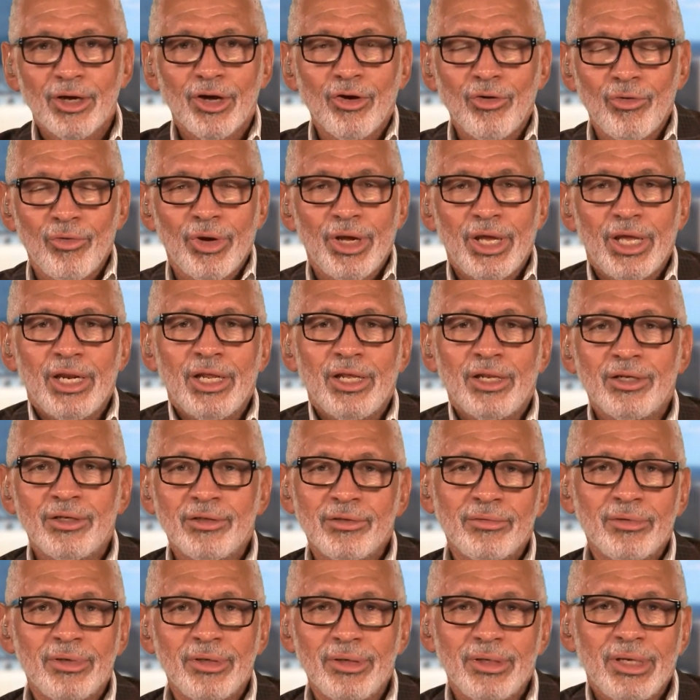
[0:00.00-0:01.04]
go in
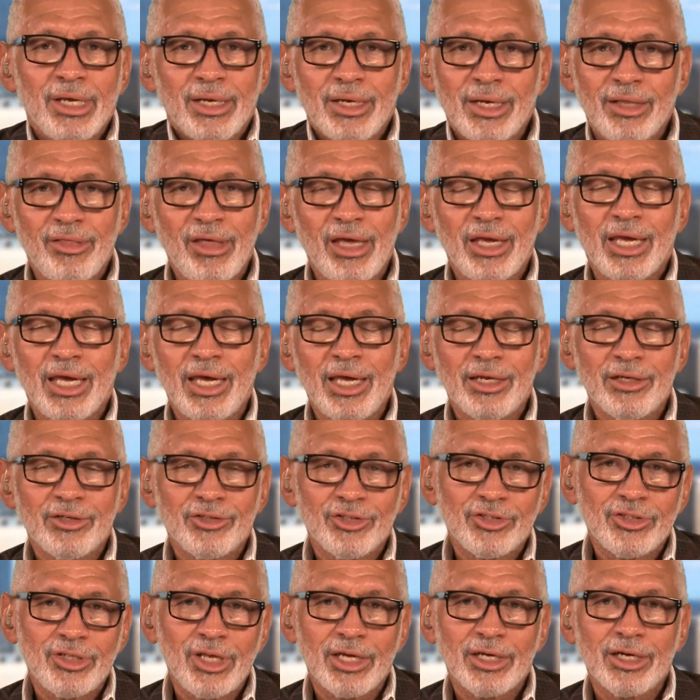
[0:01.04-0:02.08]
and they
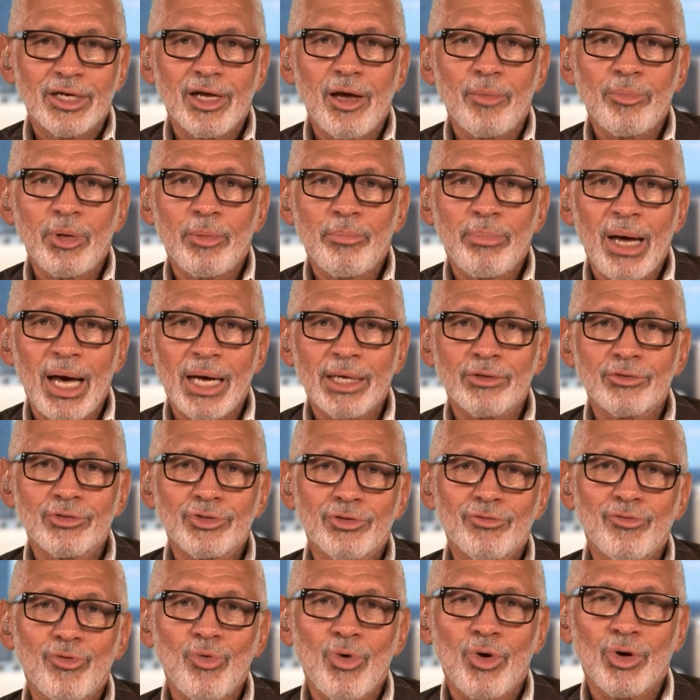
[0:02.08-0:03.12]
can't just take a couple of
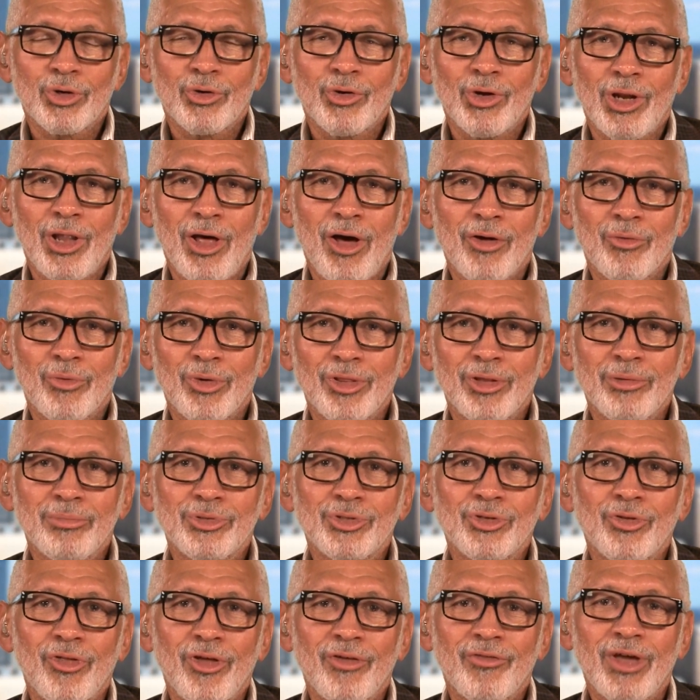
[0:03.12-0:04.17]
bottles of water along with
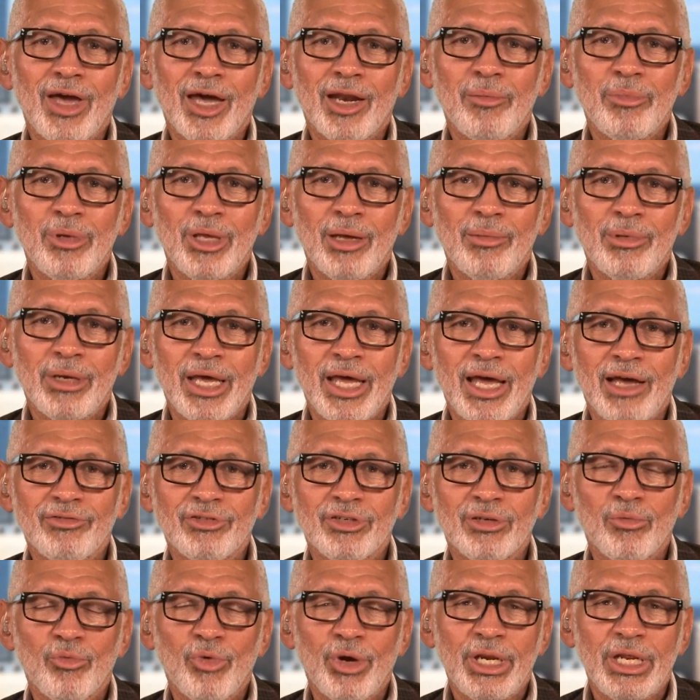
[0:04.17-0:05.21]
them, so they've got to be able to
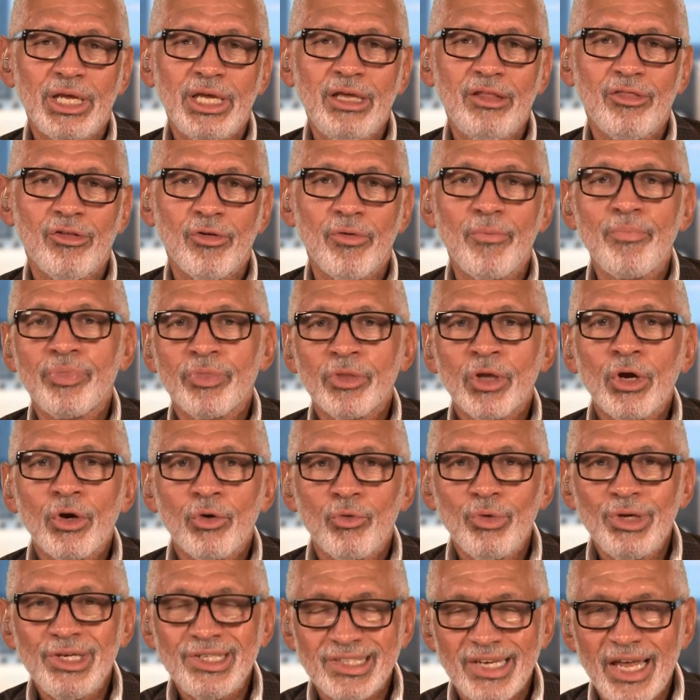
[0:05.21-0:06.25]
have some way to either
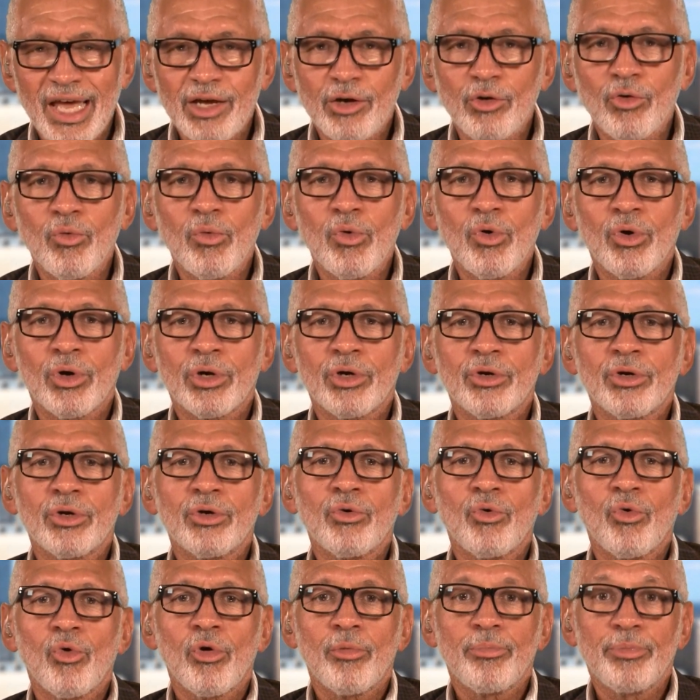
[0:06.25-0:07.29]
recycle
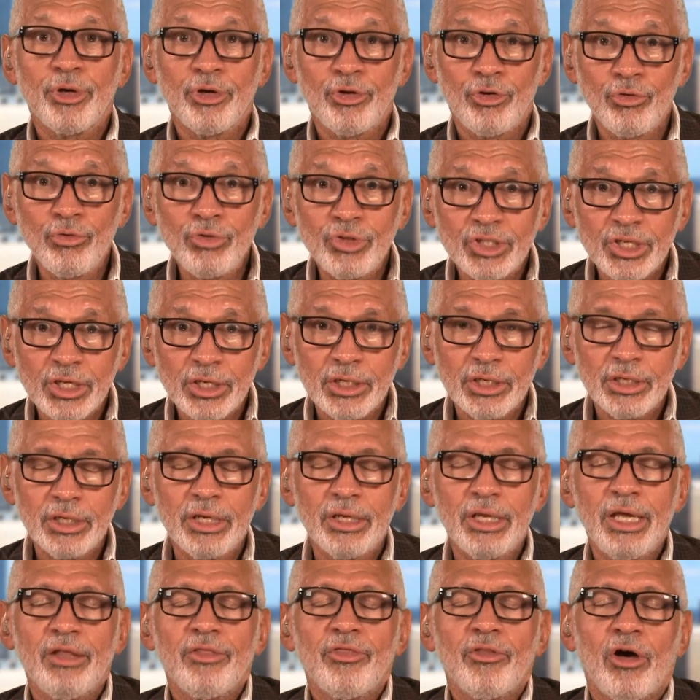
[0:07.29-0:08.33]
water or produce it
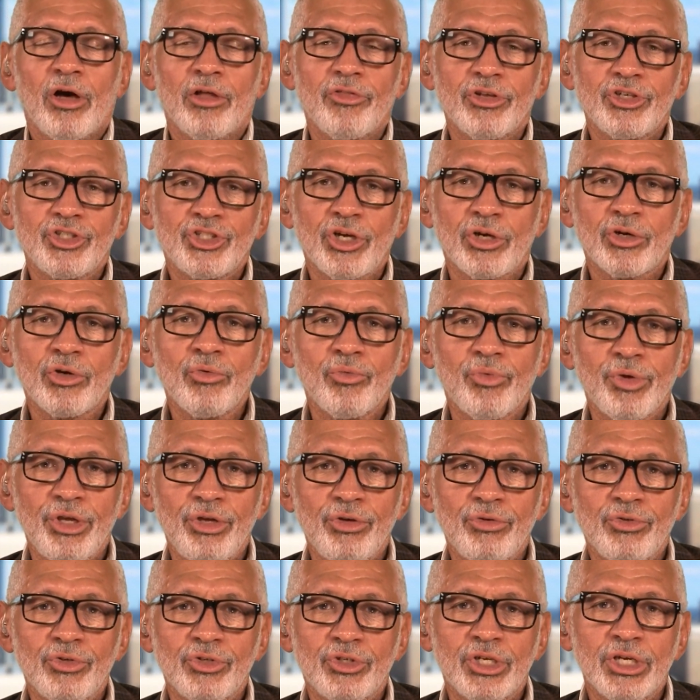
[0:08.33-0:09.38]
in on the shuttle. We
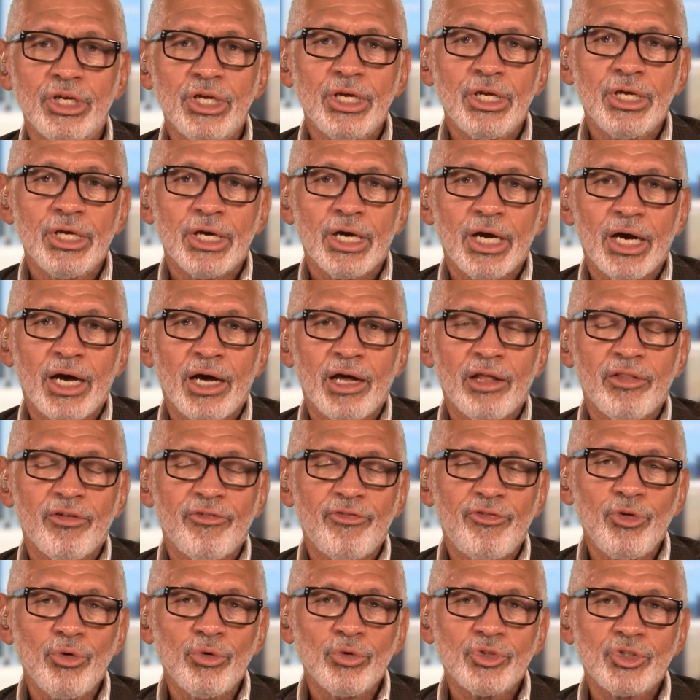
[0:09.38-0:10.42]
used uh,
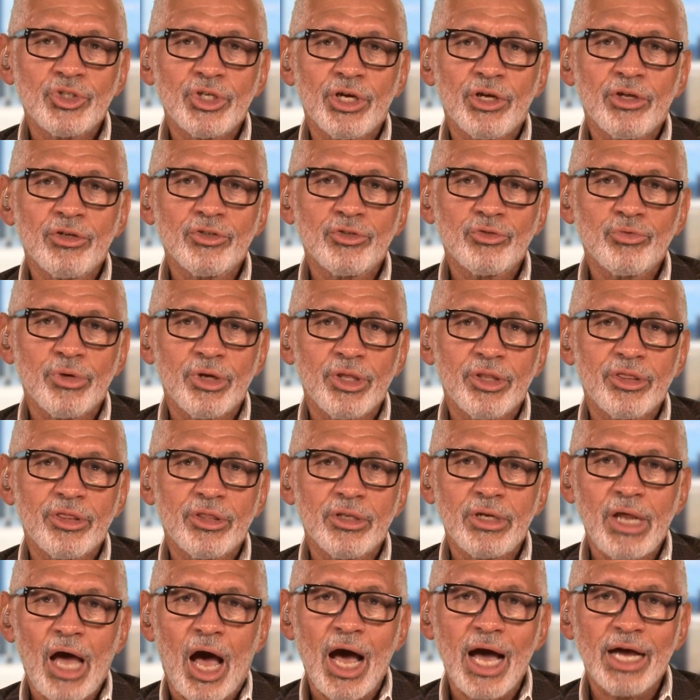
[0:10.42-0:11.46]
the fuel cells
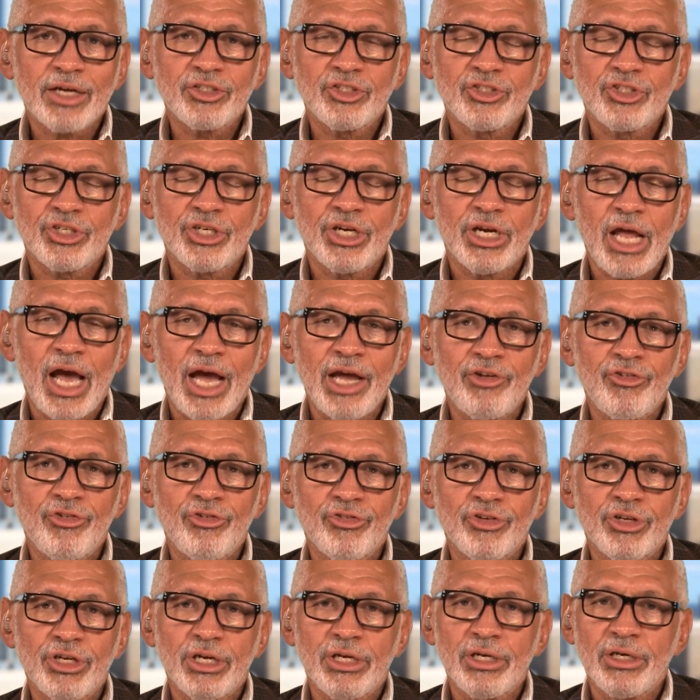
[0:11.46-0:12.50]
with oxygen and
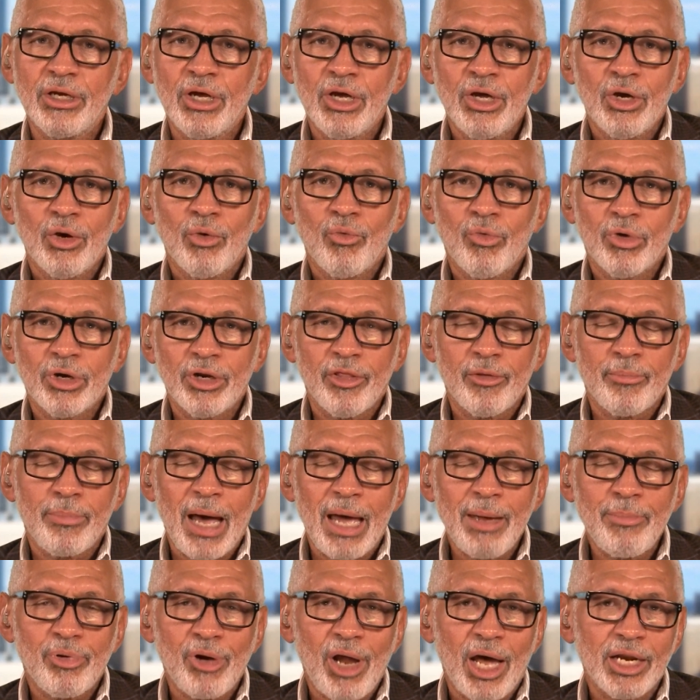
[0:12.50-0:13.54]
hydrogen, and one of the
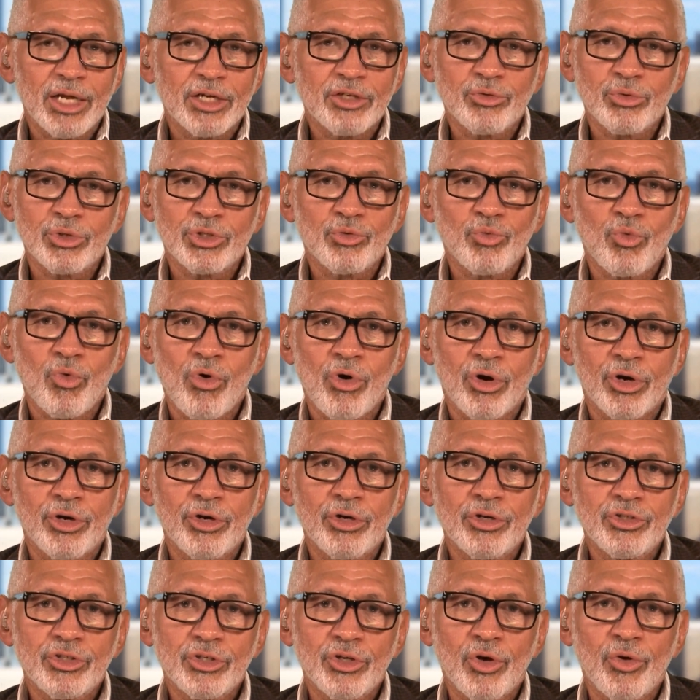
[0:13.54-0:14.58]
byproducts was
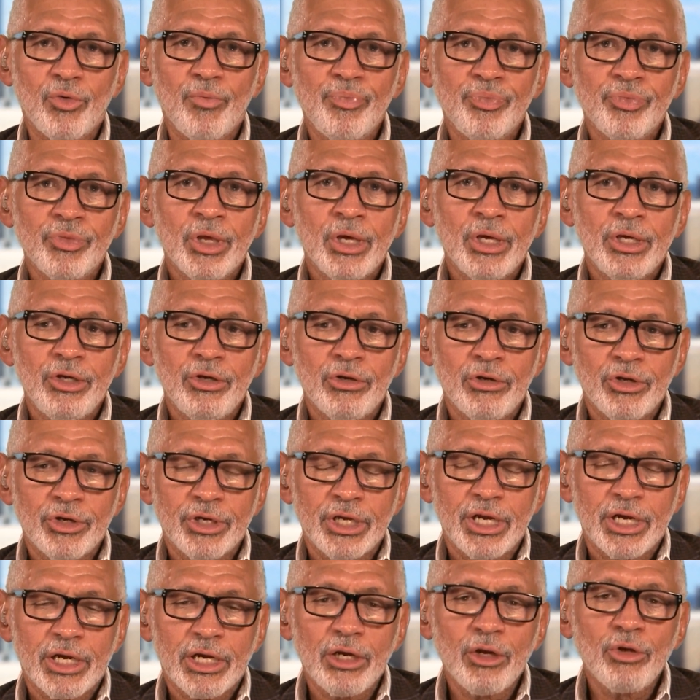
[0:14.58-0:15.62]
water. So you're
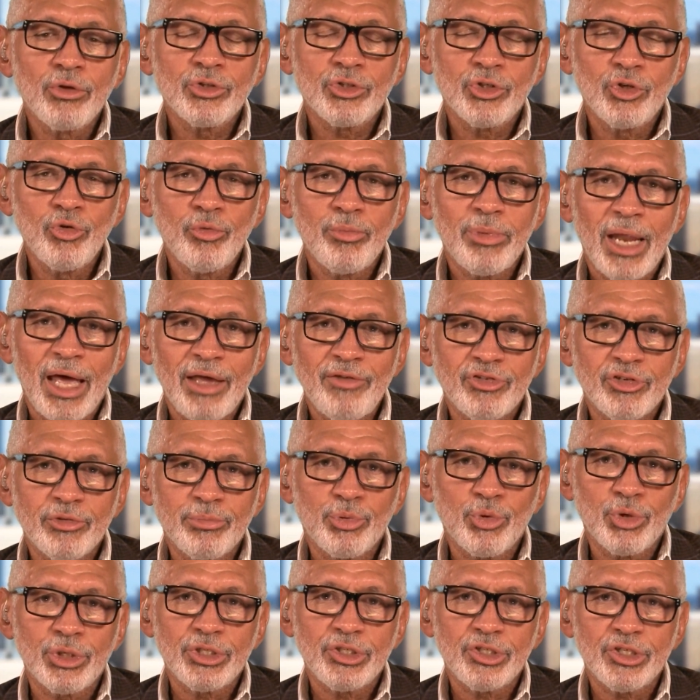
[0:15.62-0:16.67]
looking at closed loop life
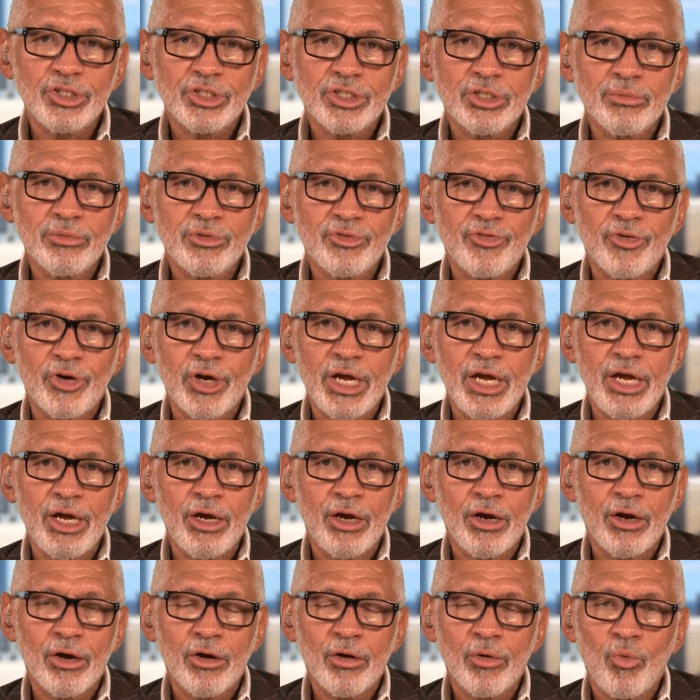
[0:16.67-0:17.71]
support systems for
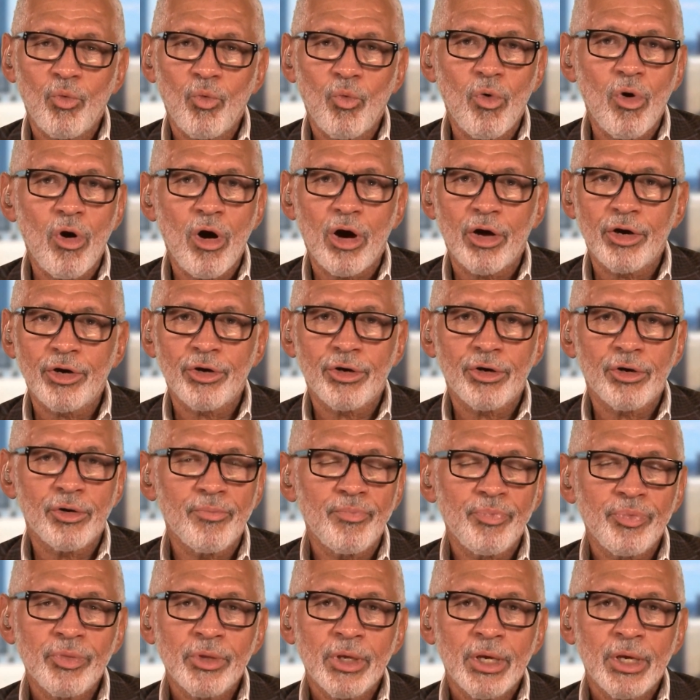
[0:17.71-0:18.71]
air, water,